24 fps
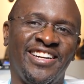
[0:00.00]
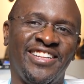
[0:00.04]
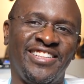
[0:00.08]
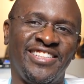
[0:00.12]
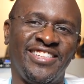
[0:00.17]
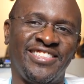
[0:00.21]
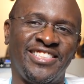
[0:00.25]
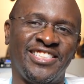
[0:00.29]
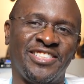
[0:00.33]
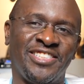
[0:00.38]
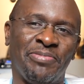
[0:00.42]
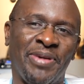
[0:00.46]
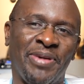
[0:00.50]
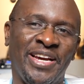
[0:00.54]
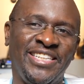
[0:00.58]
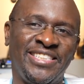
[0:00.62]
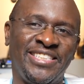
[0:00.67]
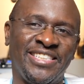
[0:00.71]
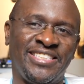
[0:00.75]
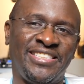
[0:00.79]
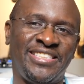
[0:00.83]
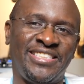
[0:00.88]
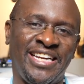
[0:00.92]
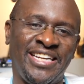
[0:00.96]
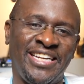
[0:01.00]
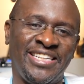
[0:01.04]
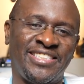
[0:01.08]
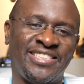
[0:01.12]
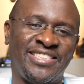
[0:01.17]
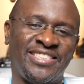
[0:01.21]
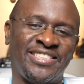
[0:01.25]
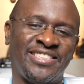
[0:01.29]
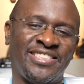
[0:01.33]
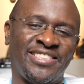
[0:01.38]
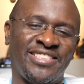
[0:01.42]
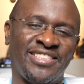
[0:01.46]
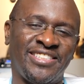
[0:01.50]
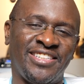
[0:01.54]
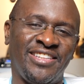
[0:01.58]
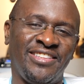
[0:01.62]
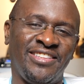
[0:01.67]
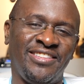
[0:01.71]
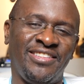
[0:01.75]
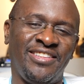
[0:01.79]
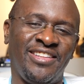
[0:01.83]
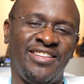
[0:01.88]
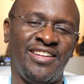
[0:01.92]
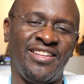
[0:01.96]
This is Maisha States.
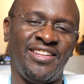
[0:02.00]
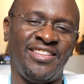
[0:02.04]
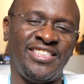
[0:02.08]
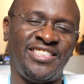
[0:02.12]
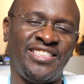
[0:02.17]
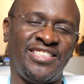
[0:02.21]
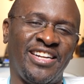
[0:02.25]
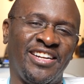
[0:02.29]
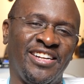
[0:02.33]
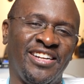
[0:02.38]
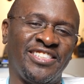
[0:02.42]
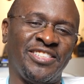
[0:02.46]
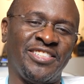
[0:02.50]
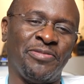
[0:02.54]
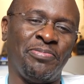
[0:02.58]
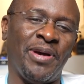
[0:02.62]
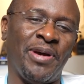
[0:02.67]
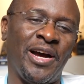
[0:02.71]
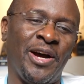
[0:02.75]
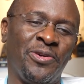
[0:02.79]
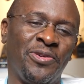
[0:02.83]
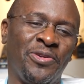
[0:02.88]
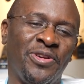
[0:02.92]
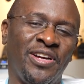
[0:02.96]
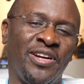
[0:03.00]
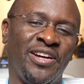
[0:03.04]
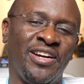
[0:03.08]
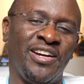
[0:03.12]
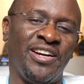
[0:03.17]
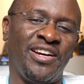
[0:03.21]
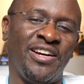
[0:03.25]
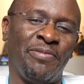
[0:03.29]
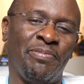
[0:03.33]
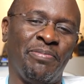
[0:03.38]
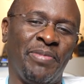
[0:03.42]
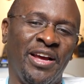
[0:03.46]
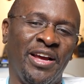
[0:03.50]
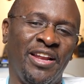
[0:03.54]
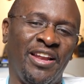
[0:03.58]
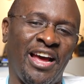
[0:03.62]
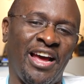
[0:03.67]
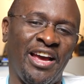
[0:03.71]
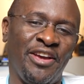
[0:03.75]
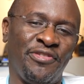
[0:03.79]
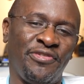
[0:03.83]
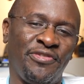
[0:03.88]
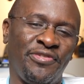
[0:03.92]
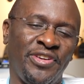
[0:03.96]
This channel is about my
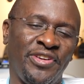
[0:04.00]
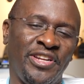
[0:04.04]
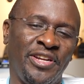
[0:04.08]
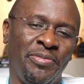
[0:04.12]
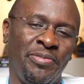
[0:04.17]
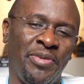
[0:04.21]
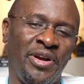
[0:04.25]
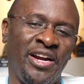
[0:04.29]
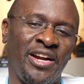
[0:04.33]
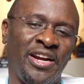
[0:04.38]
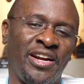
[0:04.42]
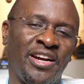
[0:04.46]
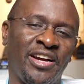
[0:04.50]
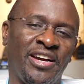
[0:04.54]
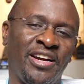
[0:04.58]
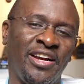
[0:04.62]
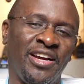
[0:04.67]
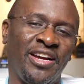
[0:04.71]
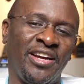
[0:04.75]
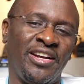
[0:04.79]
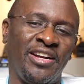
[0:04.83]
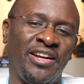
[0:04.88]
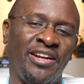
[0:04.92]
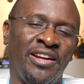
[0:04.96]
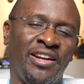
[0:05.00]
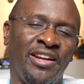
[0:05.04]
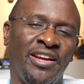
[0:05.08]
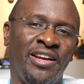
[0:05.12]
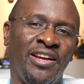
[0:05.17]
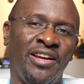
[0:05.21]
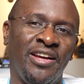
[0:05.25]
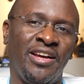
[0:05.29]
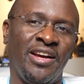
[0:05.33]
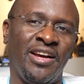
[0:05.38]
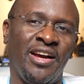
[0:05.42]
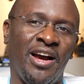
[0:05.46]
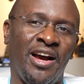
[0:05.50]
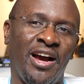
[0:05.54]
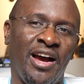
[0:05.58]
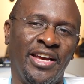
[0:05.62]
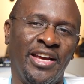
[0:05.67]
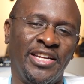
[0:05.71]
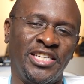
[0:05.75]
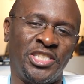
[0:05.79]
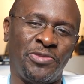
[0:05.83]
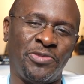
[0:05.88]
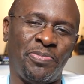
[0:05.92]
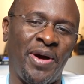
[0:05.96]
life in America, and
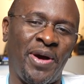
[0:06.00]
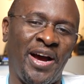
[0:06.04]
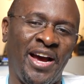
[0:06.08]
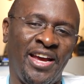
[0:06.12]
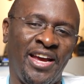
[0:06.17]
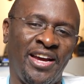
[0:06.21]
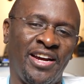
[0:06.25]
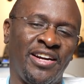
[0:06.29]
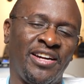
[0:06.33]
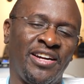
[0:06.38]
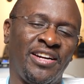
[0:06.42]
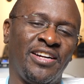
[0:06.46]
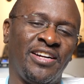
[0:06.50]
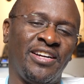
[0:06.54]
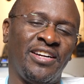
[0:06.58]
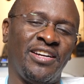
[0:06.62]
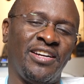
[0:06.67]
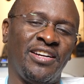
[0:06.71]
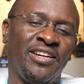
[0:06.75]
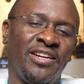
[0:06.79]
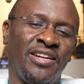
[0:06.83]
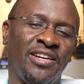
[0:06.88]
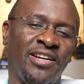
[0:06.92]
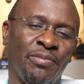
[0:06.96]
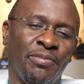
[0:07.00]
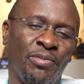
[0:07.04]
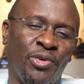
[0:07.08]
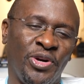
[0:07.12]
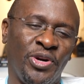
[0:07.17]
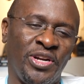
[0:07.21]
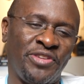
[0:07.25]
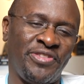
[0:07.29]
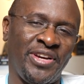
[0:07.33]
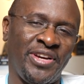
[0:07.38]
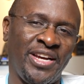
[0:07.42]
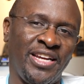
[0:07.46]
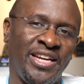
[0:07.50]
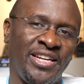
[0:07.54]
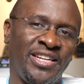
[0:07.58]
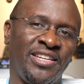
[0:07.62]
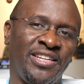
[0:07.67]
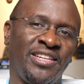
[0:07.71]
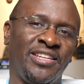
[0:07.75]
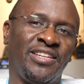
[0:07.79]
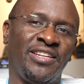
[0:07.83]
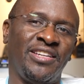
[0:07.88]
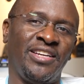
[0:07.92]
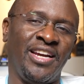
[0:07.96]
I inspire, motivate,
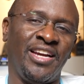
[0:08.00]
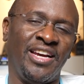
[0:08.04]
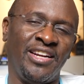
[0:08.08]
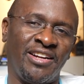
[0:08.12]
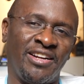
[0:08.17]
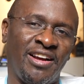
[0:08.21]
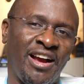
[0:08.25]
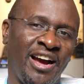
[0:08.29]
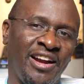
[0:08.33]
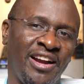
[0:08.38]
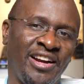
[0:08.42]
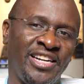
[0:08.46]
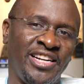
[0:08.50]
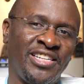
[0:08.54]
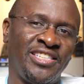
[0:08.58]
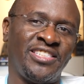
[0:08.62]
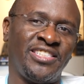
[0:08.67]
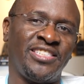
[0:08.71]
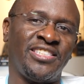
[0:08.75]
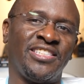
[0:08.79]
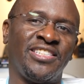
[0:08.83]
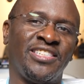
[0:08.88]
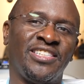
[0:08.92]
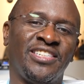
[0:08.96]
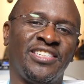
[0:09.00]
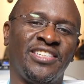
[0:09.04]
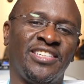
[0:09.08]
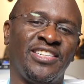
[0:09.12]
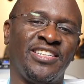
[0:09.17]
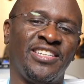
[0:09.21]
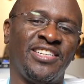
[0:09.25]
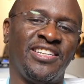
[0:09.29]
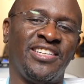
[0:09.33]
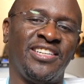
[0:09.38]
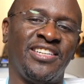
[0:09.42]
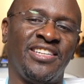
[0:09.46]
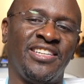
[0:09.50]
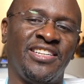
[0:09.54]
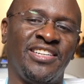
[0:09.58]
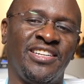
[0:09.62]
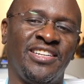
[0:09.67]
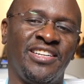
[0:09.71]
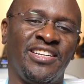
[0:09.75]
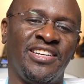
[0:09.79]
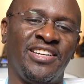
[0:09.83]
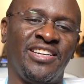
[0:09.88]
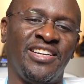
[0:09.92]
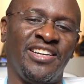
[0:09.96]
encourage.
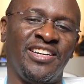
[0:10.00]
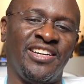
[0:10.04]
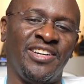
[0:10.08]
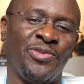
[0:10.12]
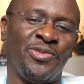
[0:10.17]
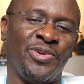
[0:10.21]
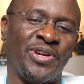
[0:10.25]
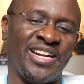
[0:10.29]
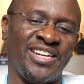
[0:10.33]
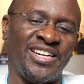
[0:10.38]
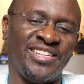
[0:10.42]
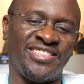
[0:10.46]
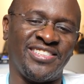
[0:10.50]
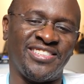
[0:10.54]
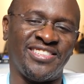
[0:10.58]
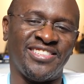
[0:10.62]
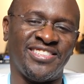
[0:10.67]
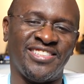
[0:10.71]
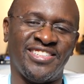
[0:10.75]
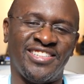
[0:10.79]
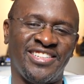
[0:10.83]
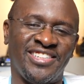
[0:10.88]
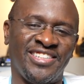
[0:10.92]
What else?